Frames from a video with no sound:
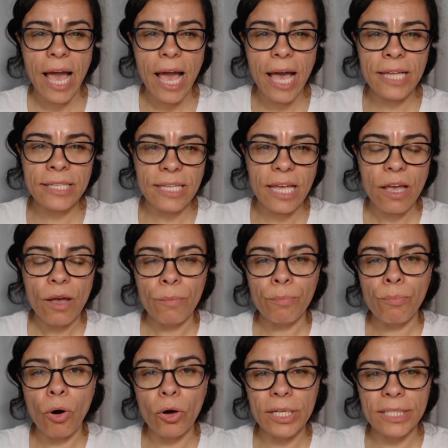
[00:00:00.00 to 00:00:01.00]
as a
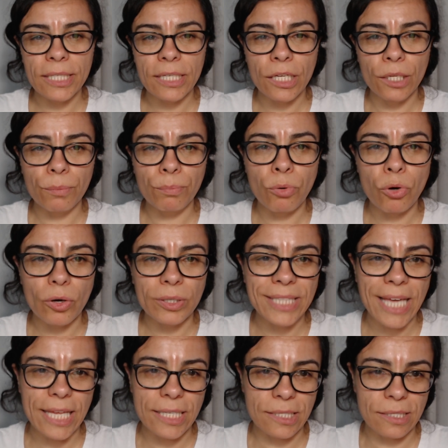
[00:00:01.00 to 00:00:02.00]
political
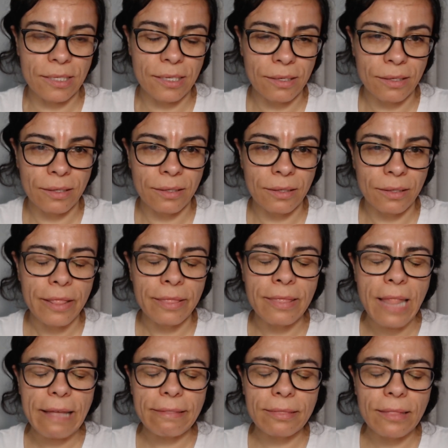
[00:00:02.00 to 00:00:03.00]
protest.
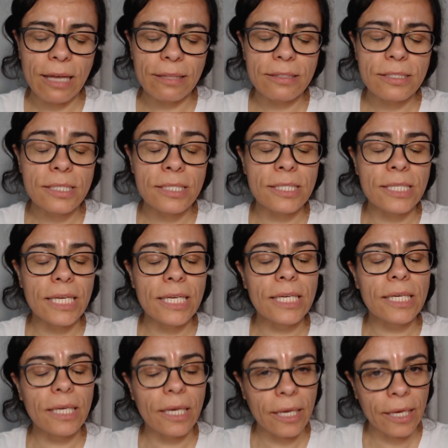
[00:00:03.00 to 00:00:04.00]
Let that
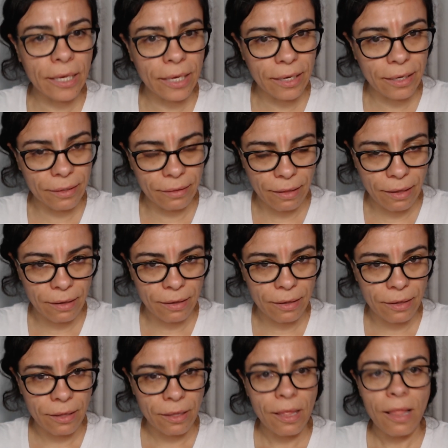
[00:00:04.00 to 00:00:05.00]
sink in.
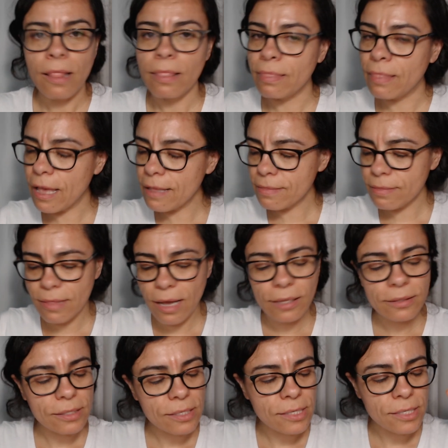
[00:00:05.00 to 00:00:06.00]
Let
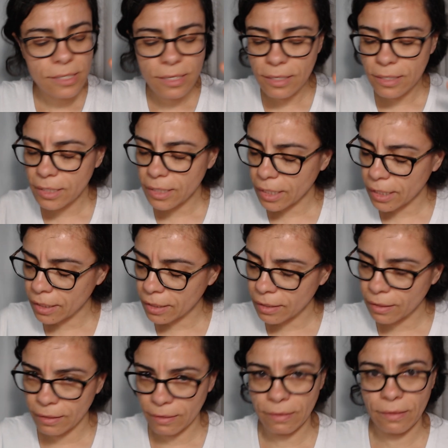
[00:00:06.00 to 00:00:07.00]
that sink
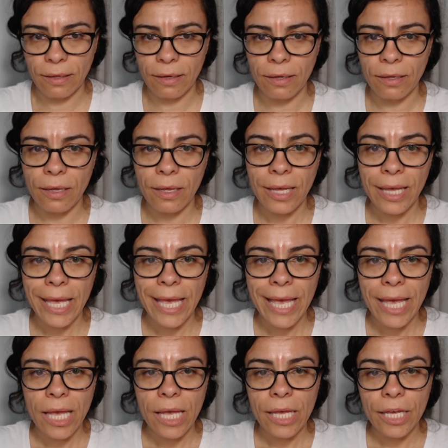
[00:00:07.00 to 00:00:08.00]
in.
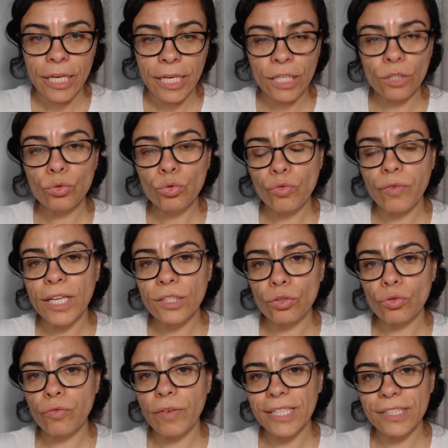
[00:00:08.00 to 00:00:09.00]
In
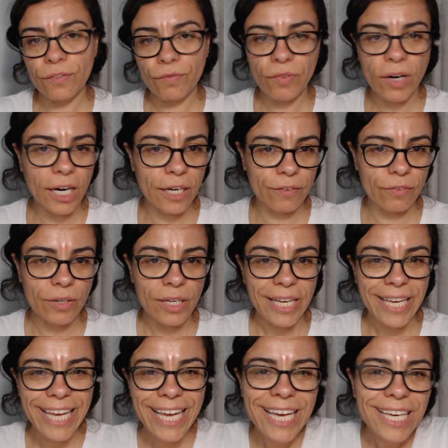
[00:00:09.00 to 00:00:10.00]
2025,
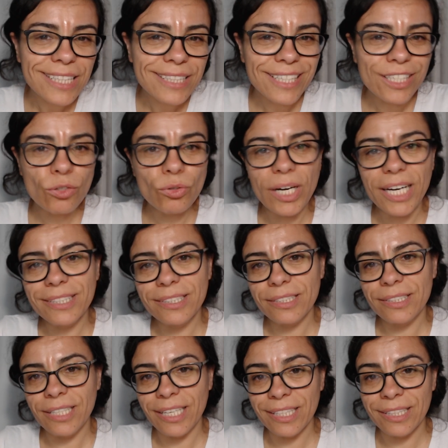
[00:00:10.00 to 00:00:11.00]
in the
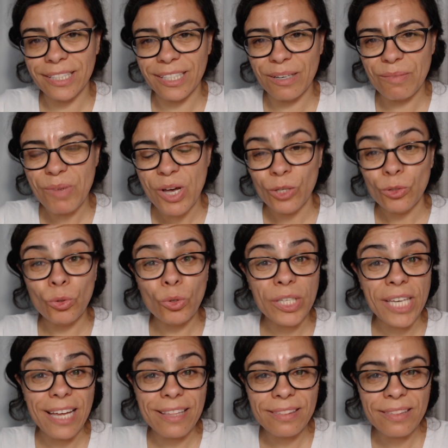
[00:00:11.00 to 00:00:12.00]
United Kingdom, you
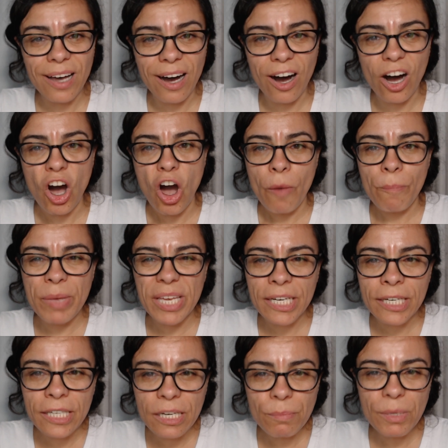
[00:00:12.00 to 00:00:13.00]
can now be
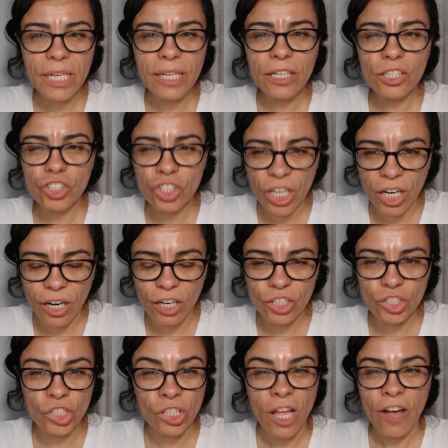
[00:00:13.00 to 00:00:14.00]
criminally
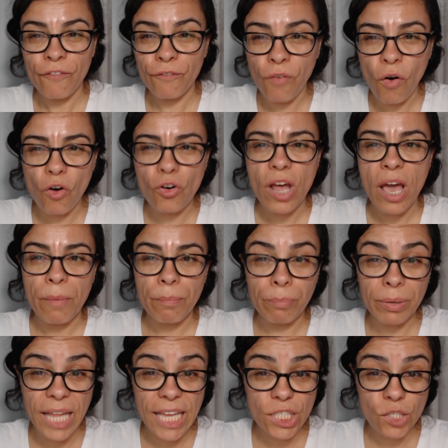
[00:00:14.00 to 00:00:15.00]
charged for
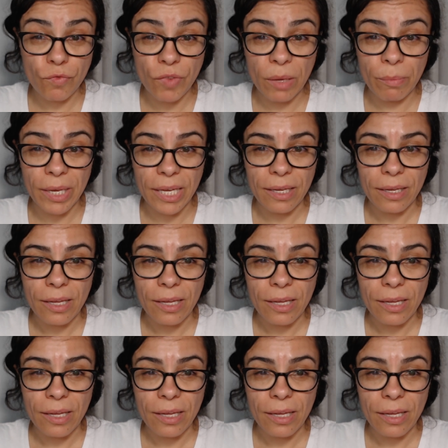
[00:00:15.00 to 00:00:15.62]
blasphemy